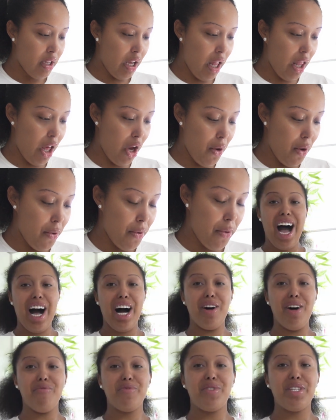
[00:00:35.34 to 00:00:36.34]
hello
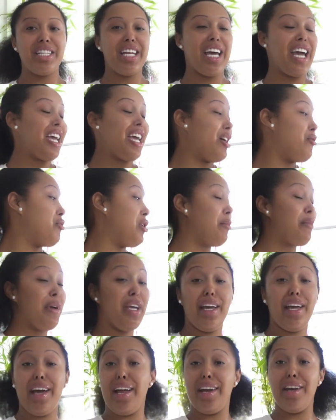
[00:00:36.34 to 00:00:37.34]
um today it will
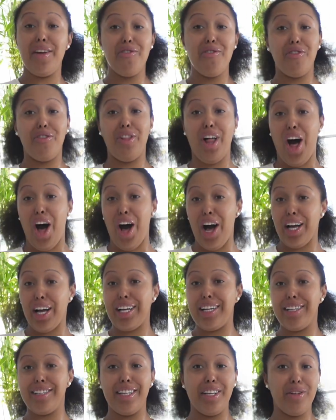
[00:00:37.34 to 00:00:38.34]
be a new vlog
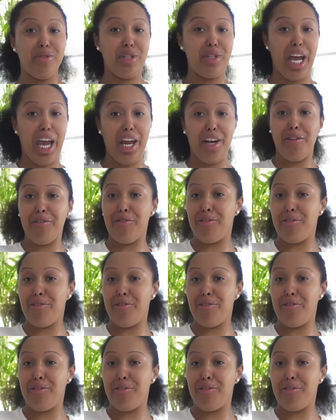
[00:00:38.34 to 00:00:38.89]
new day new